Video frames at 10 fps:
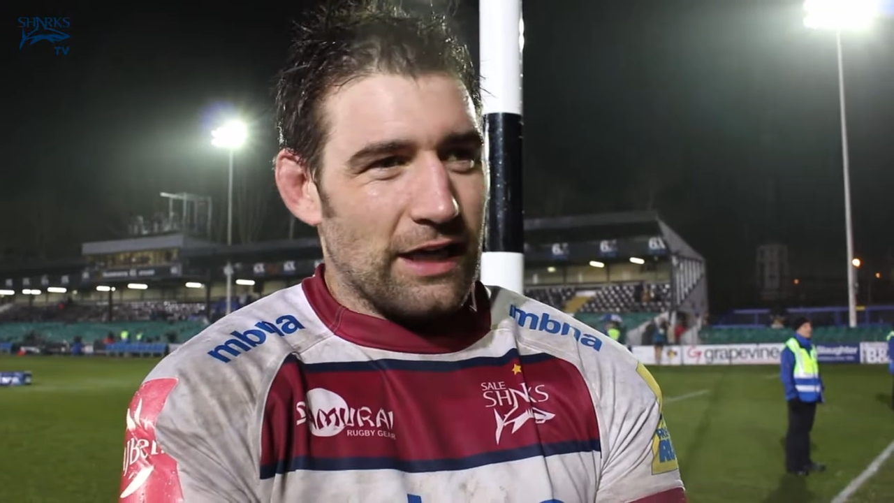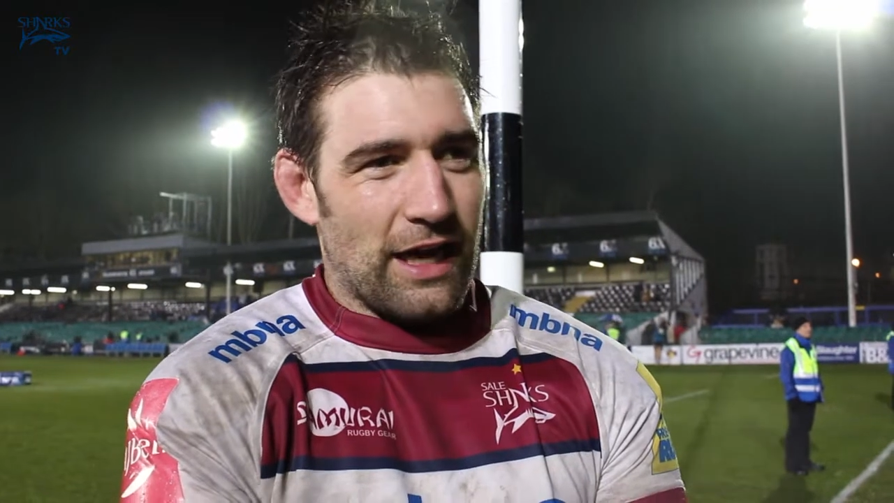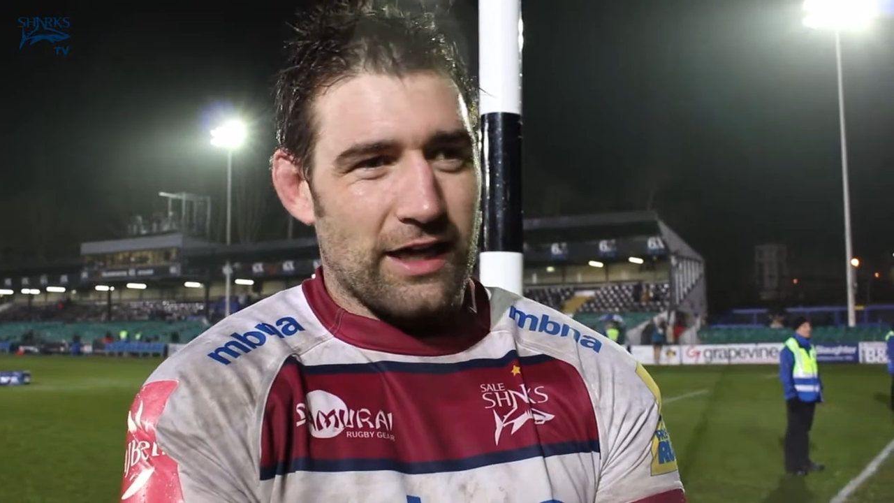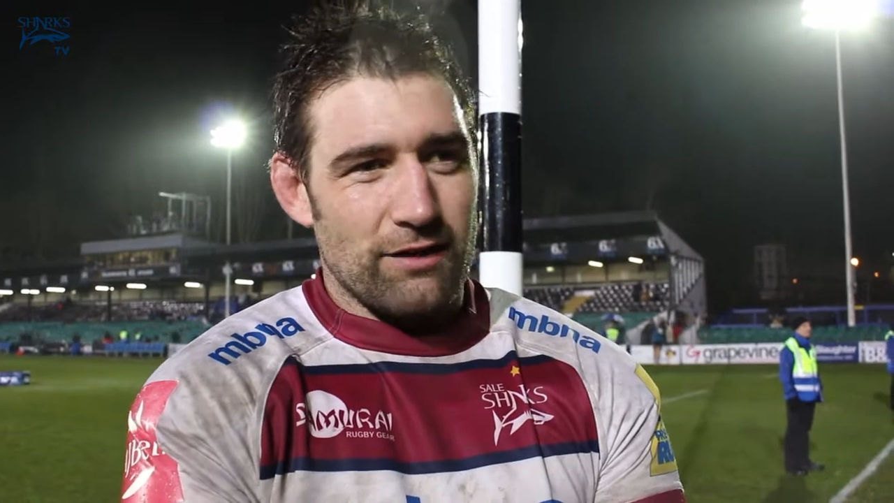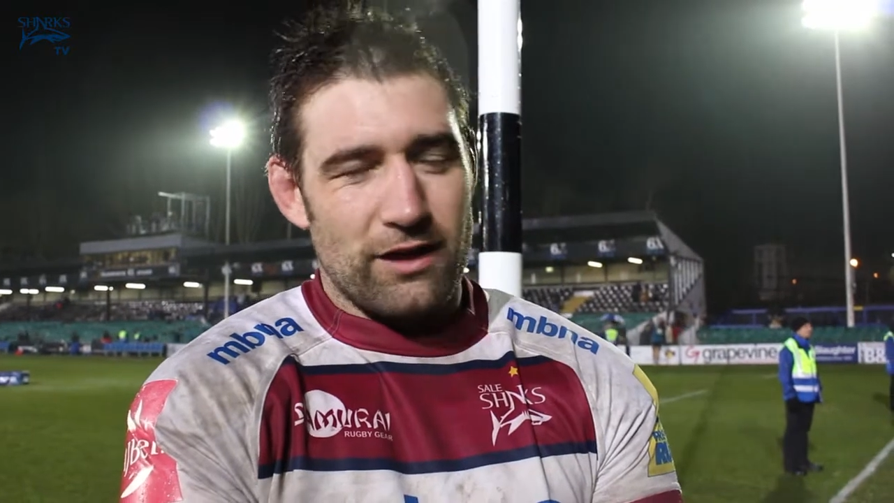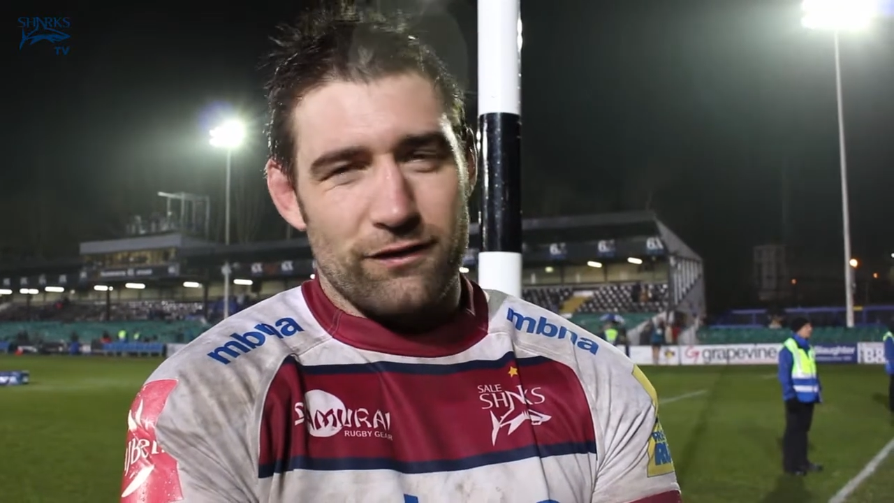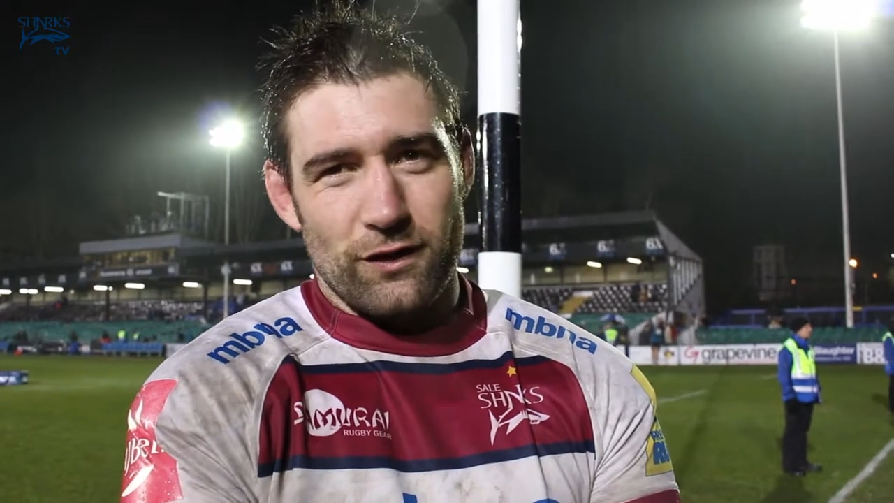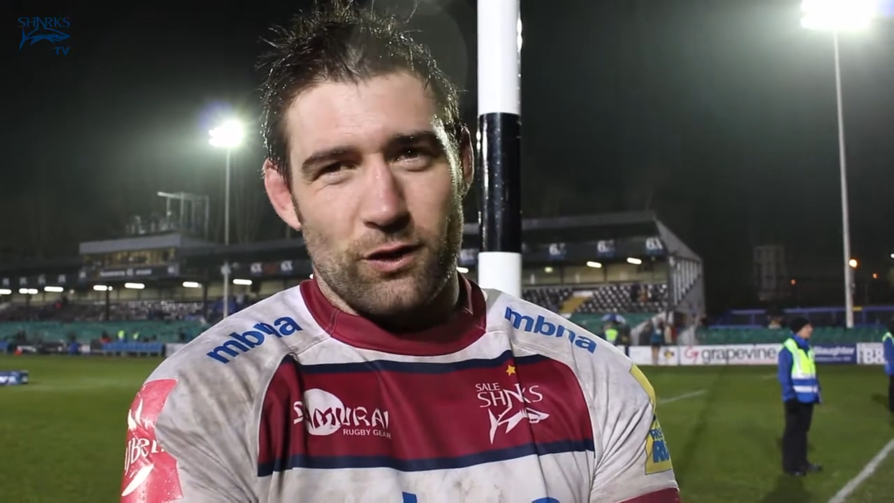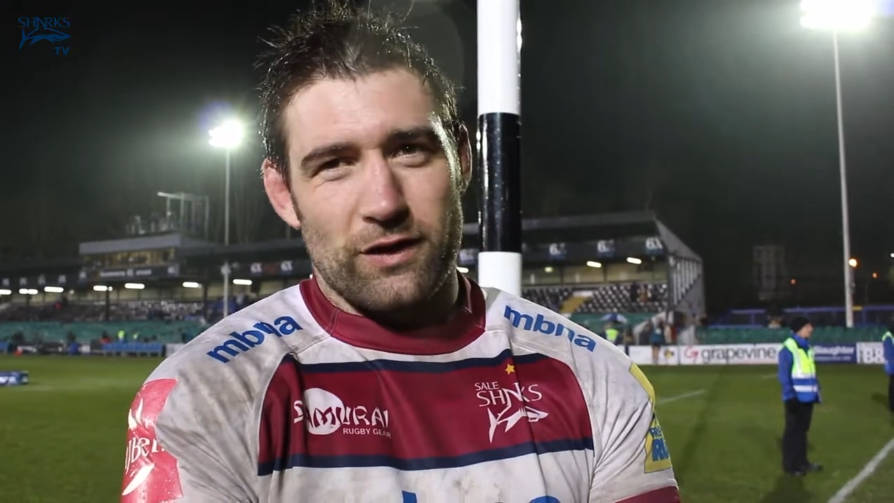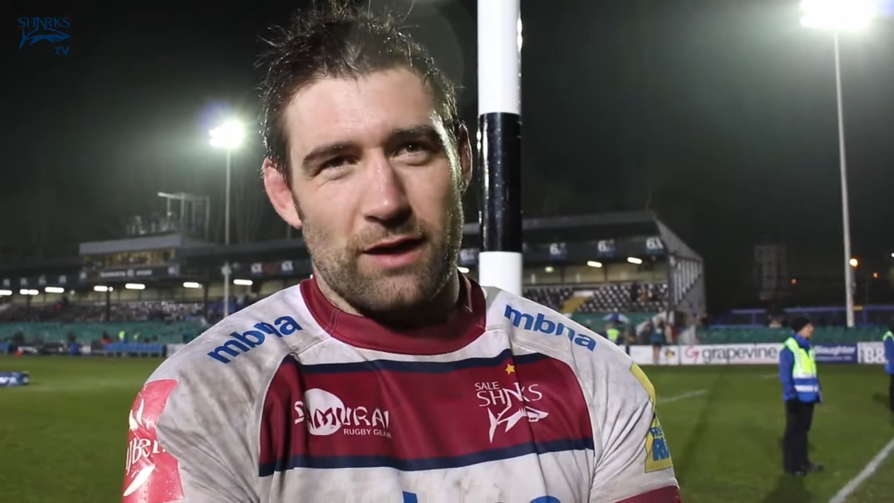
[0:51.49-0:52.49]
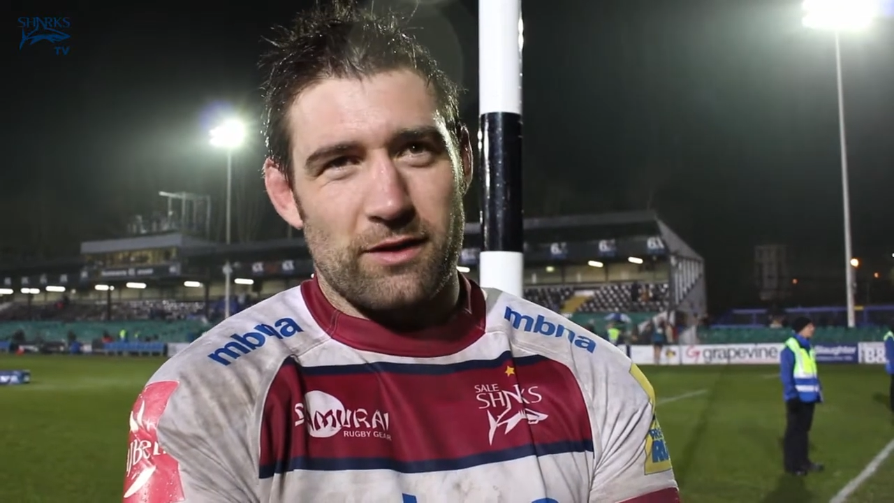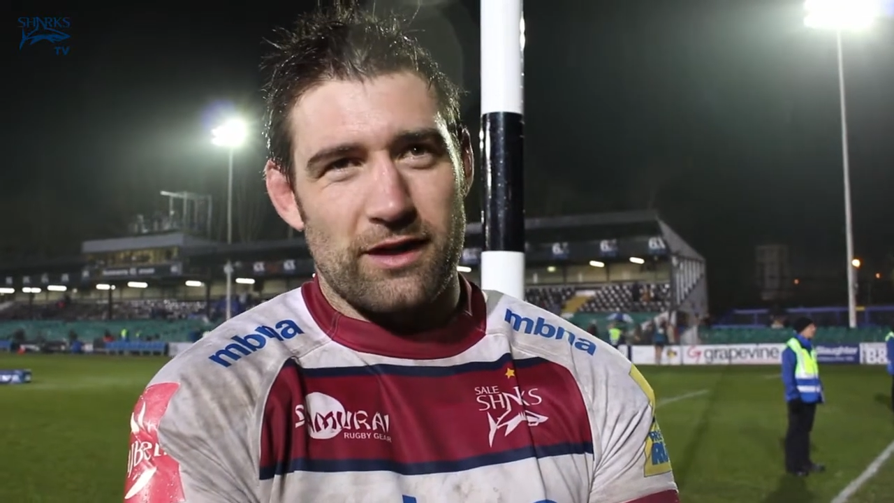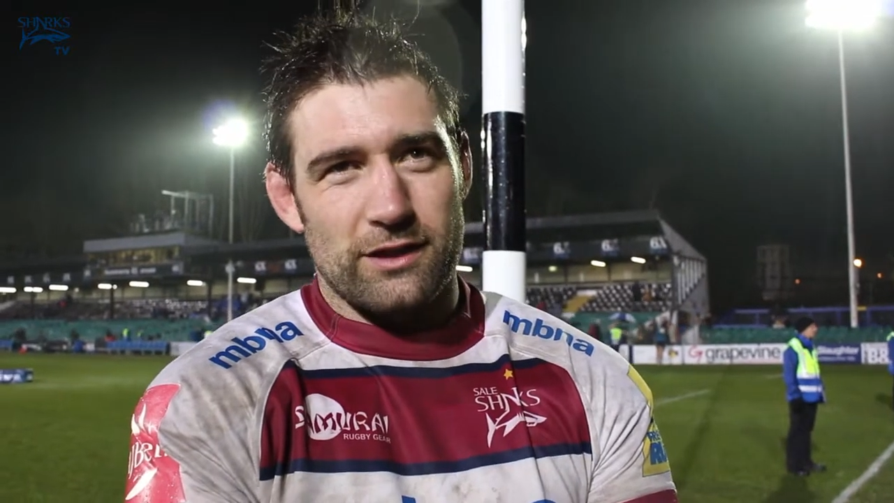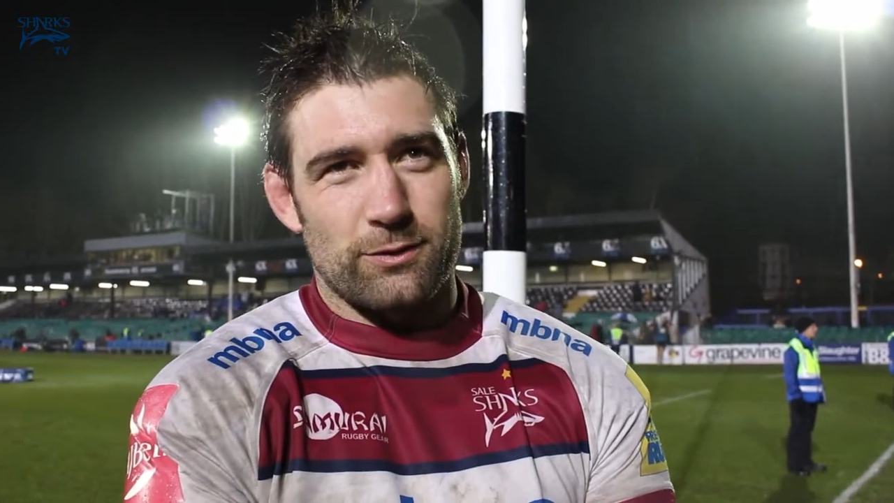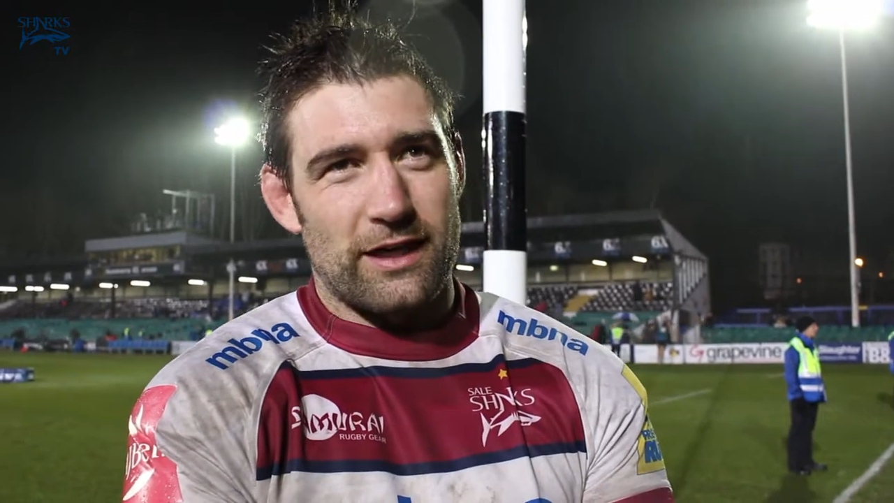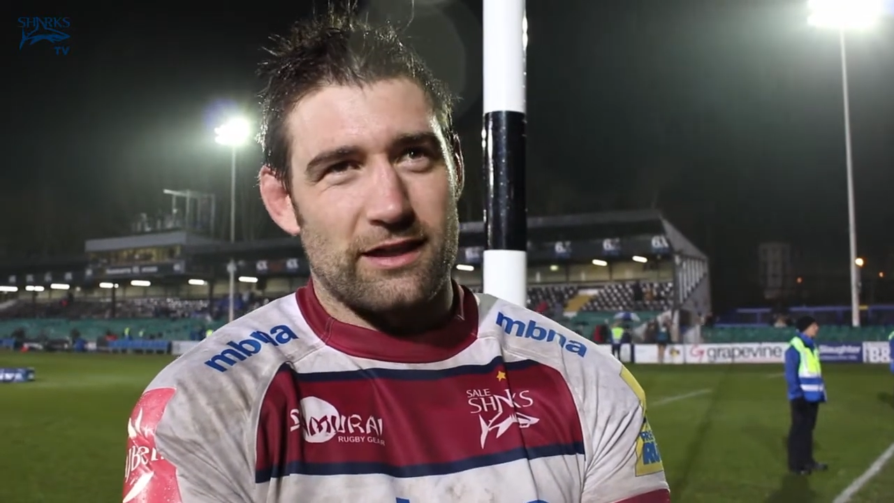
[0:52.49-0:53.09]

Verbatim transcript: and get ready for Northampton next week.